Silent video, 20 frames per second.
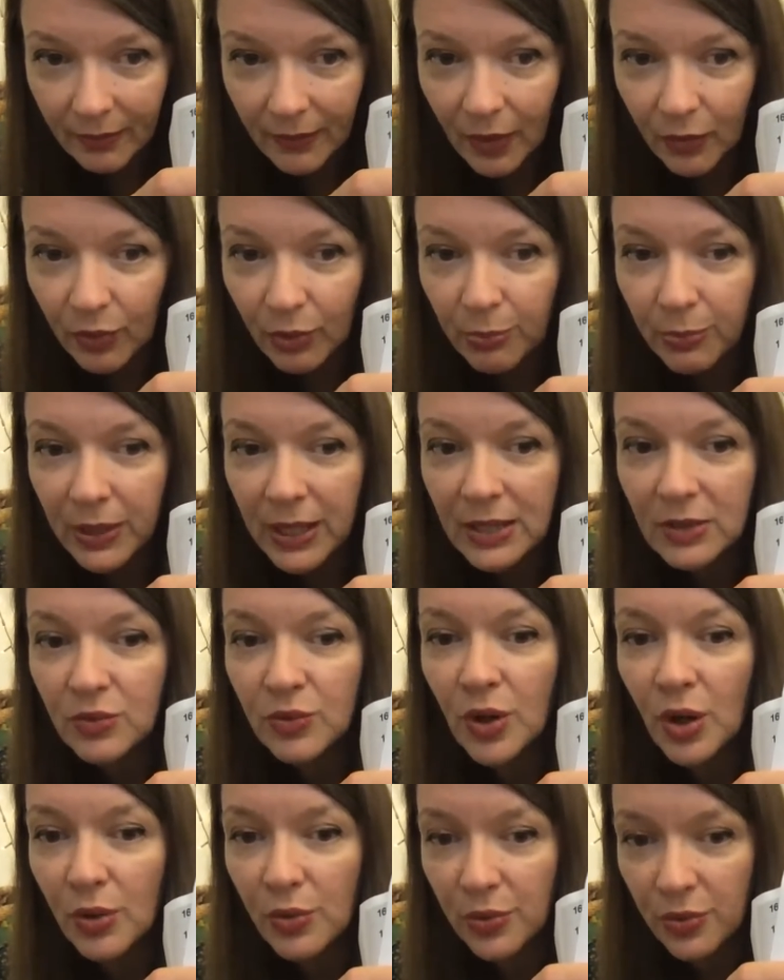repeat
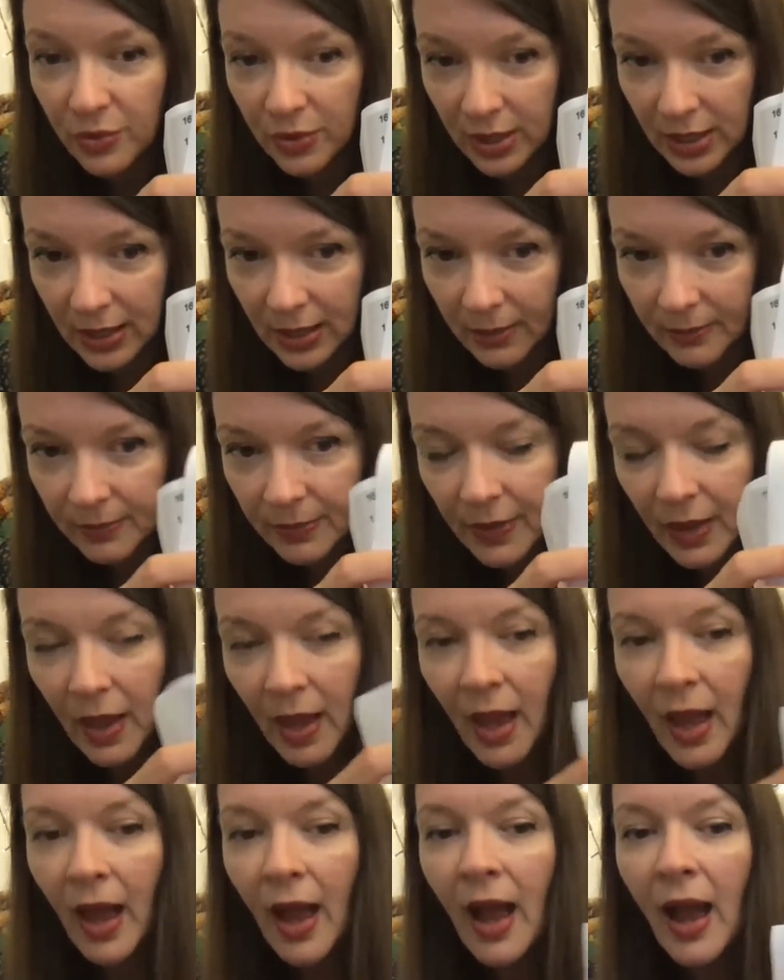row 3.
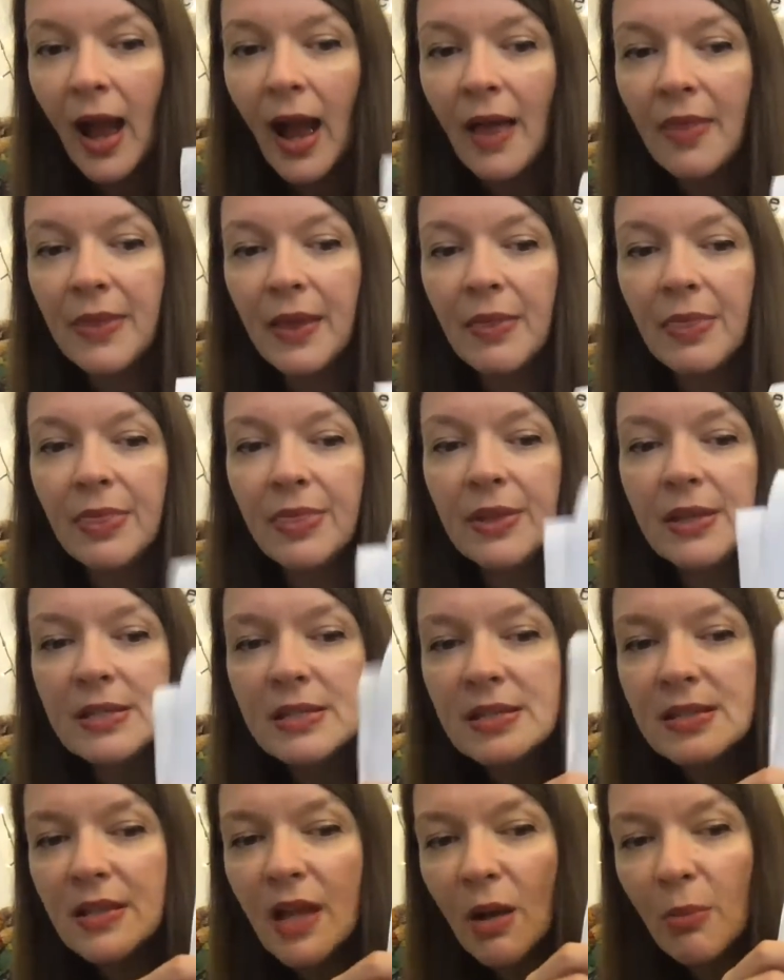And then
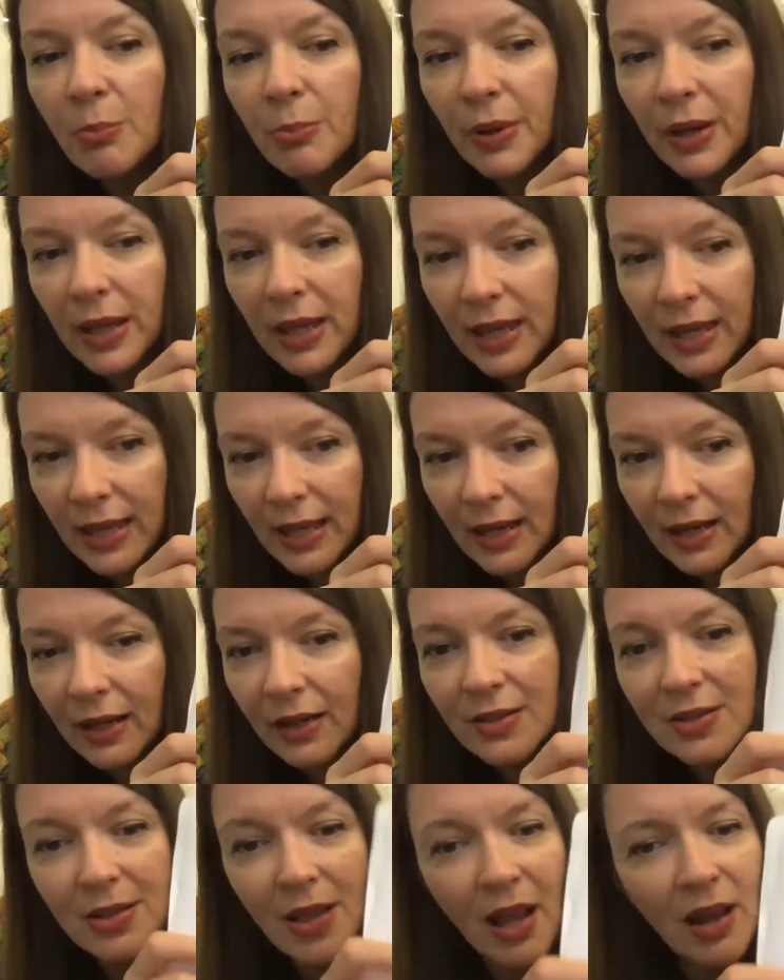this number here,
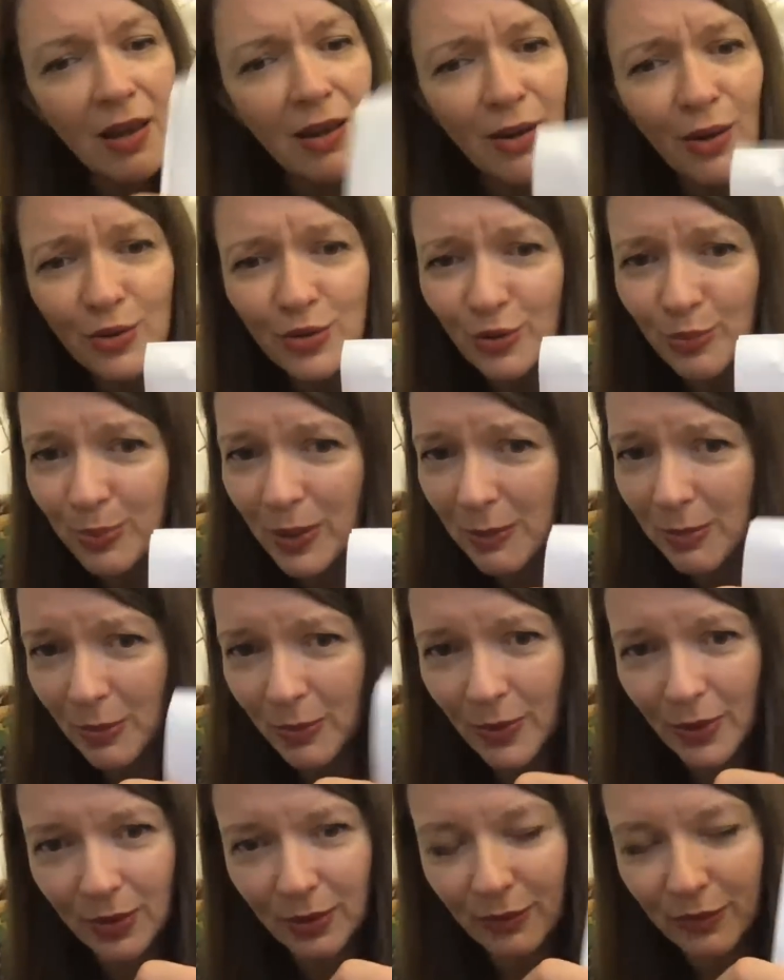because a lot of people
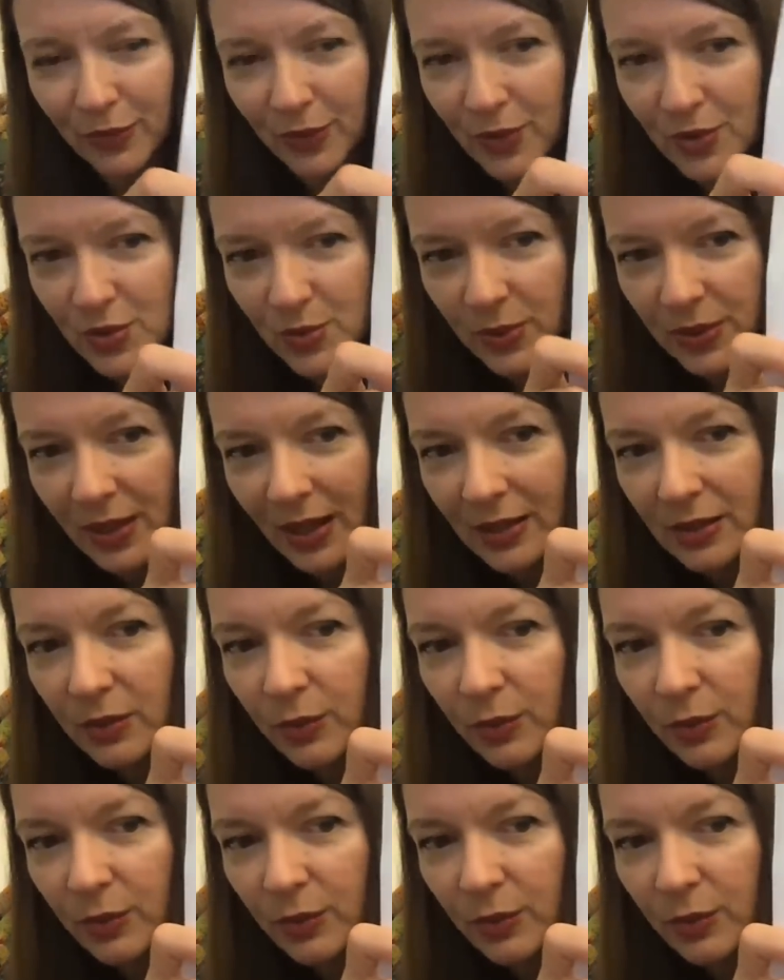were confused with that,